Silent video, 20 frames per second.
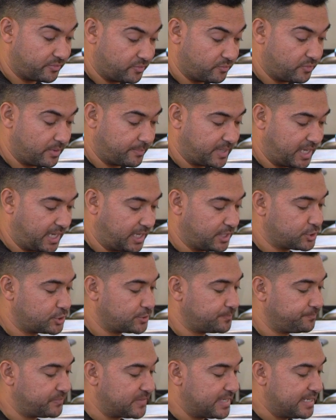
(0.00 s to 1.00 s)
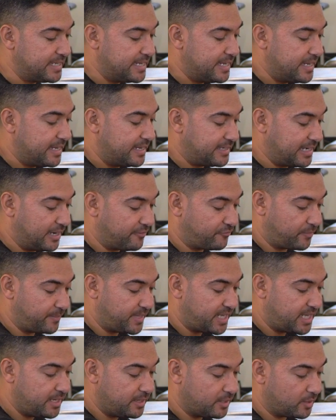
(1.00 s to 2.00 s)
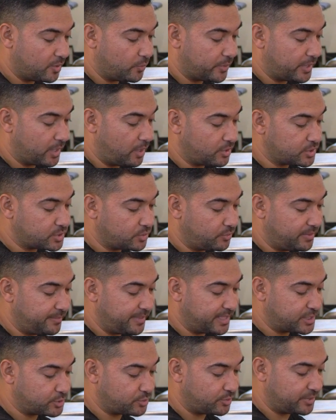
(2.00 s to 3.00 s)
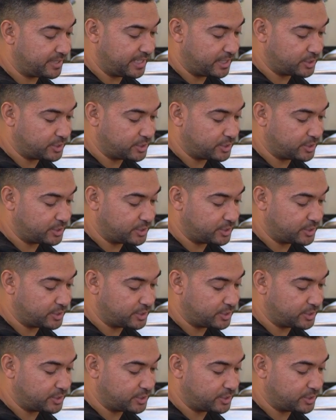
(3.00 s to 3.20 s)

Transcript: of the rib cage. Now from here, we also want to make sure to